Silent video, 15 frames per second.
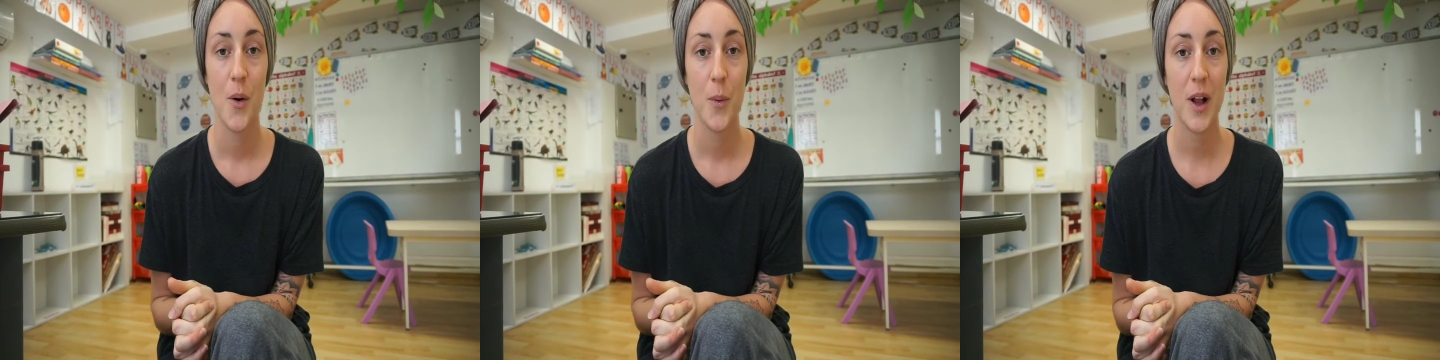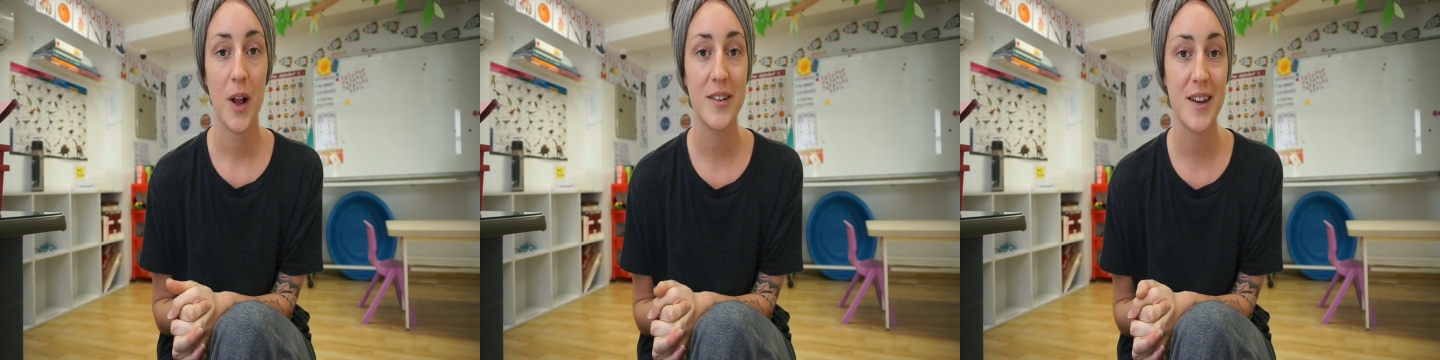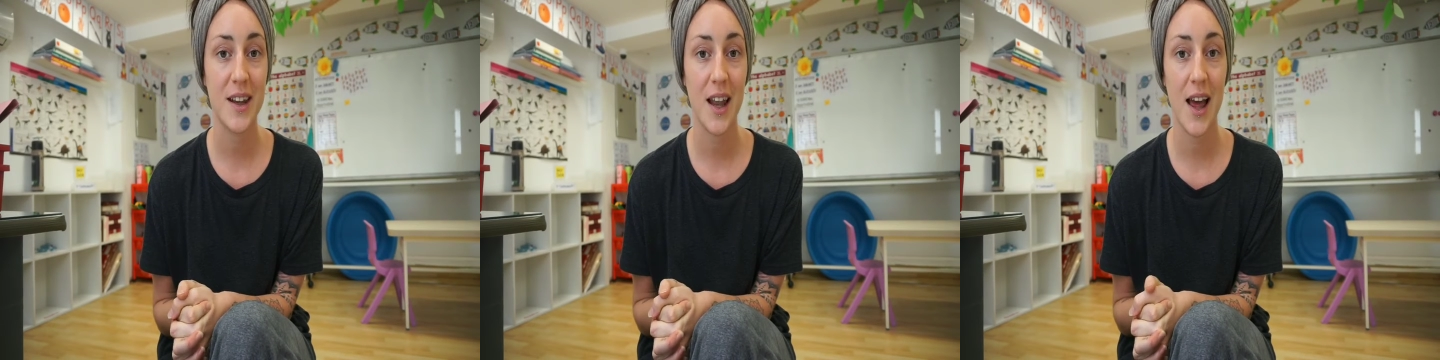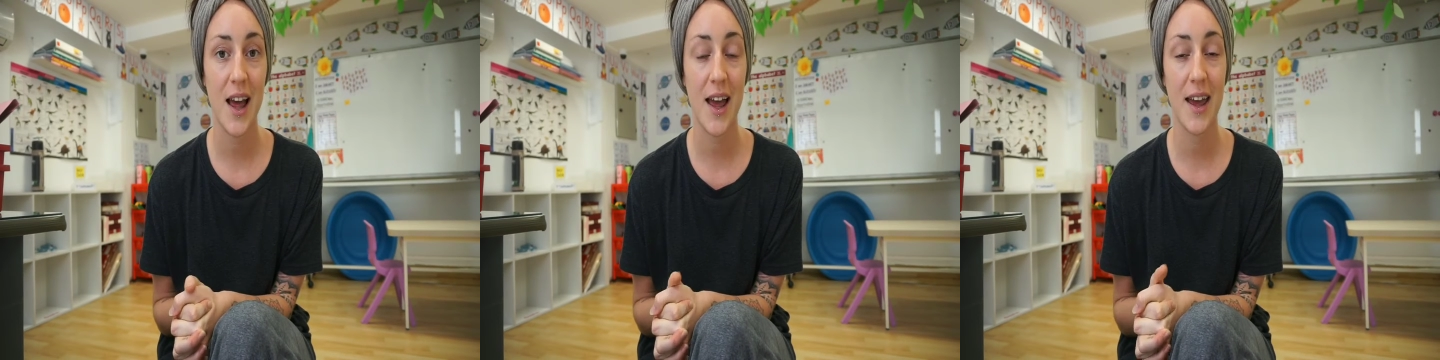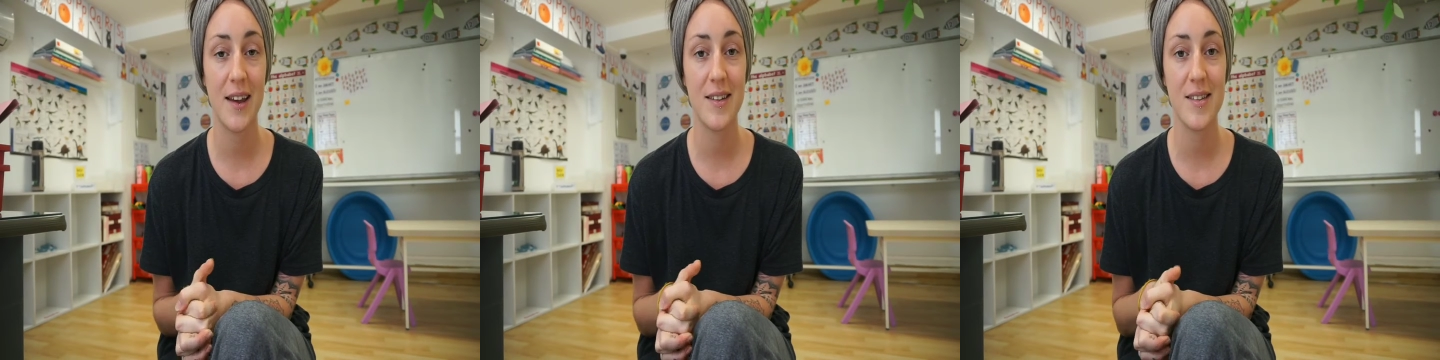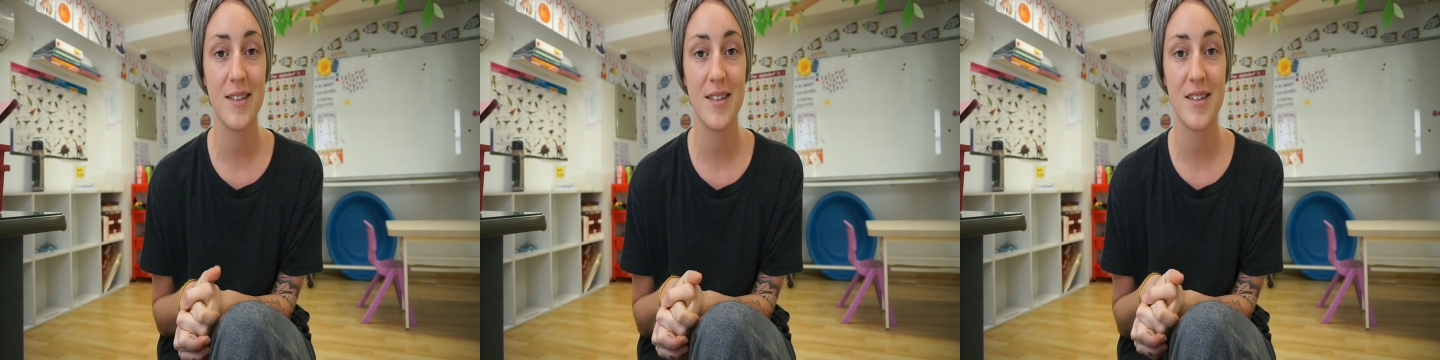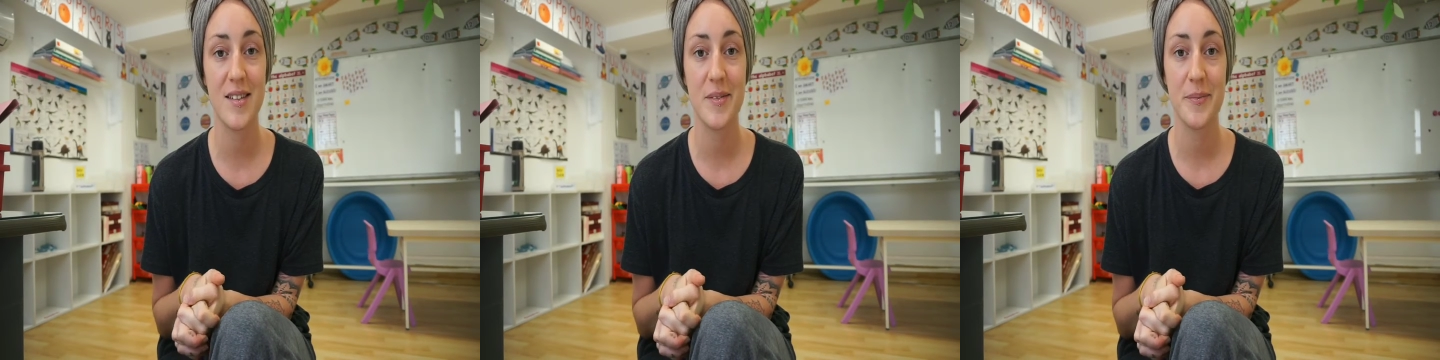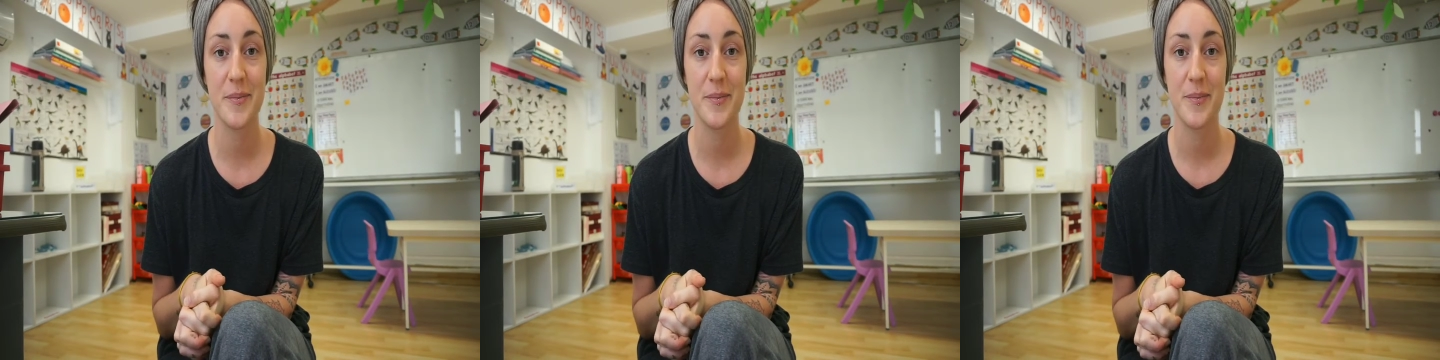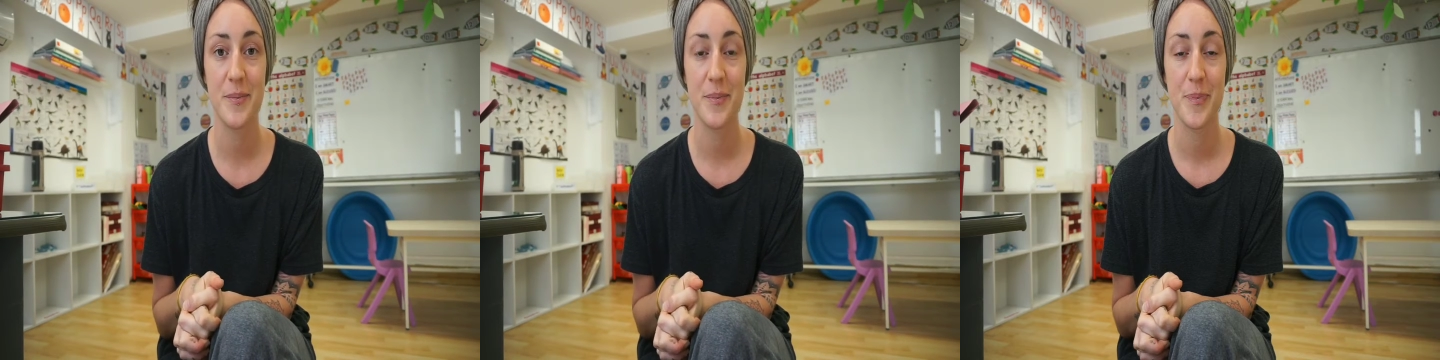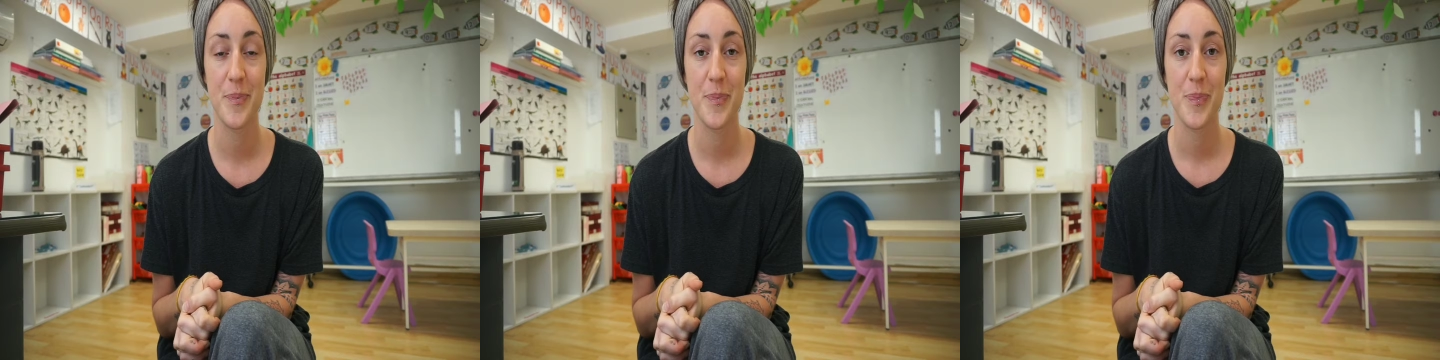Well done, Lions.
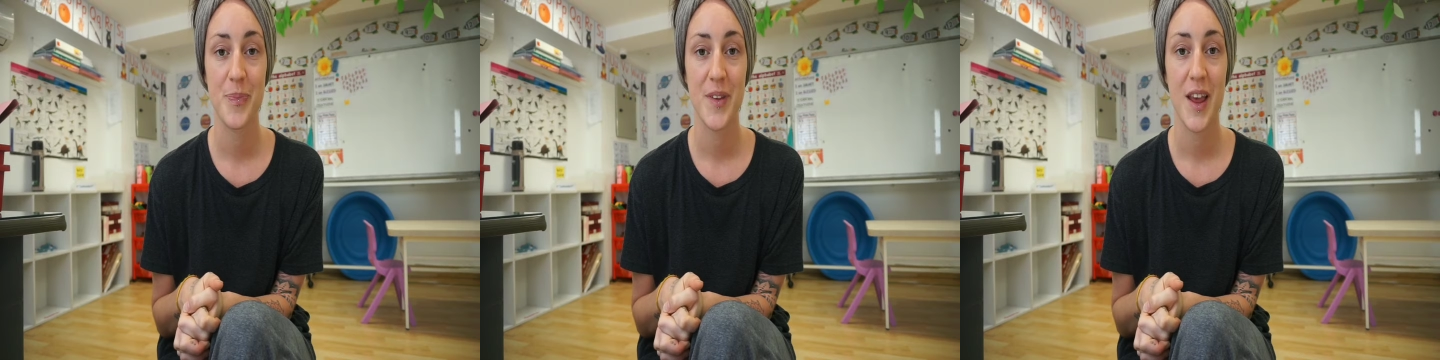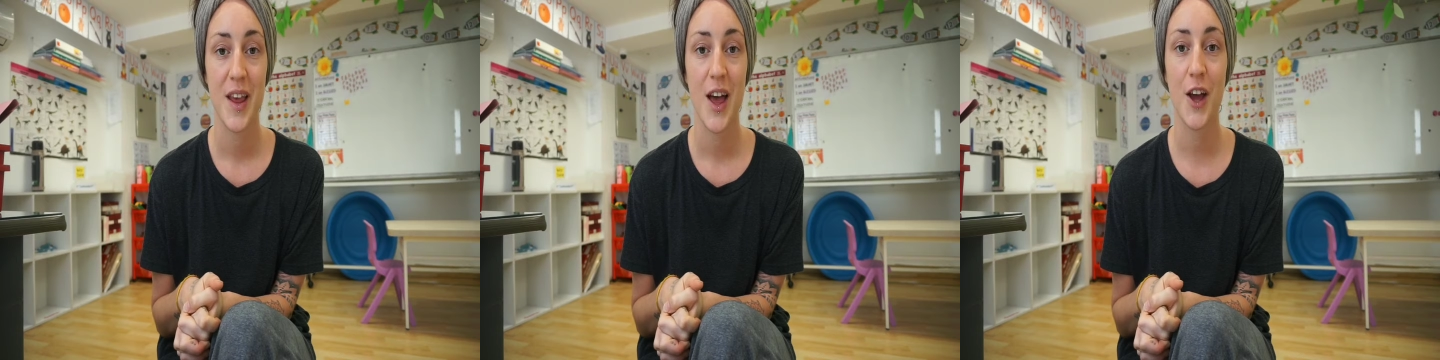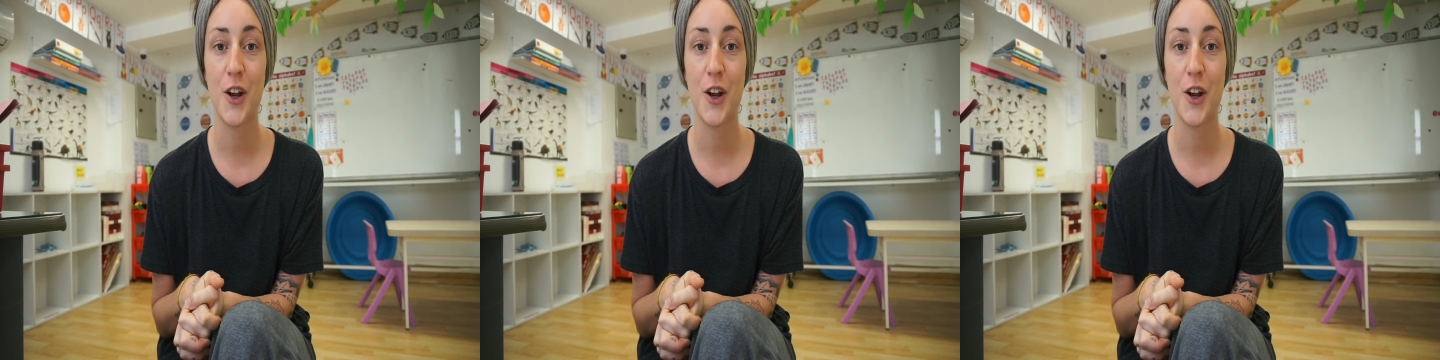I